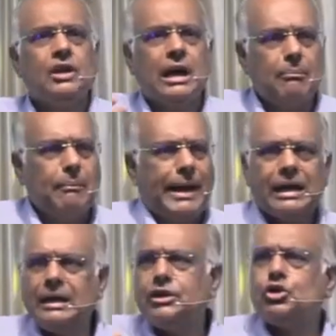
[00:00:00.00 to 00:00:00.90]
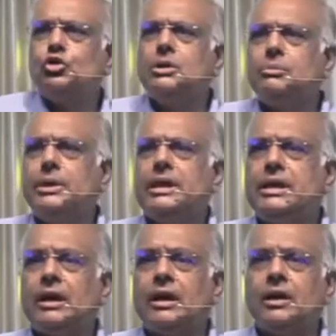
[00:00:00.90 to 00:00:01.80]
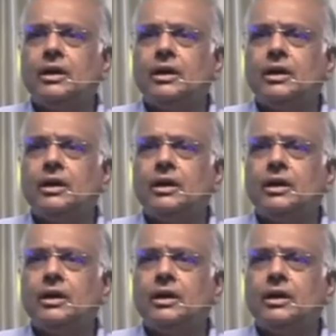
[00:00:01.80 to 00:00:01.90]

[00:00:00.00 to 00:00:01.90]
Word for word: a mangled human being.